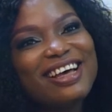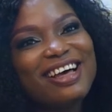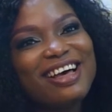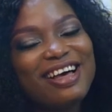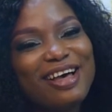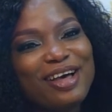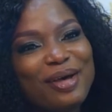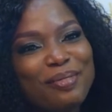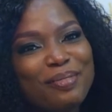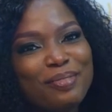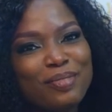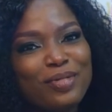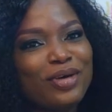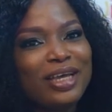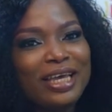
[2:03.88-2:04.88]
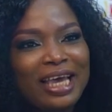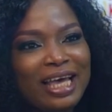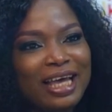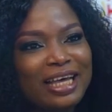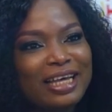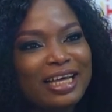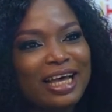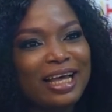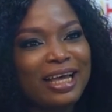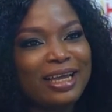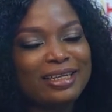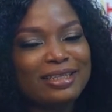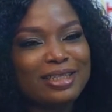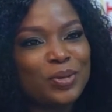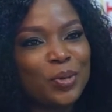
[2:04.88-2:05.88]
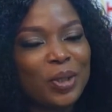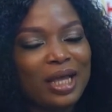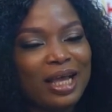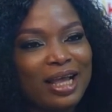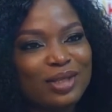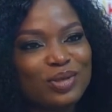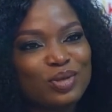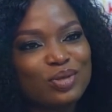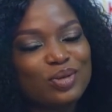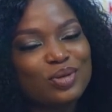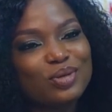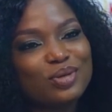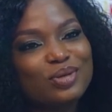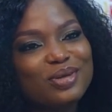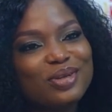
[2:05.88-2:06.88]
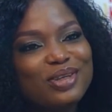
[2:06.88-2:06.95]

Um, but yeah, I did what I had to do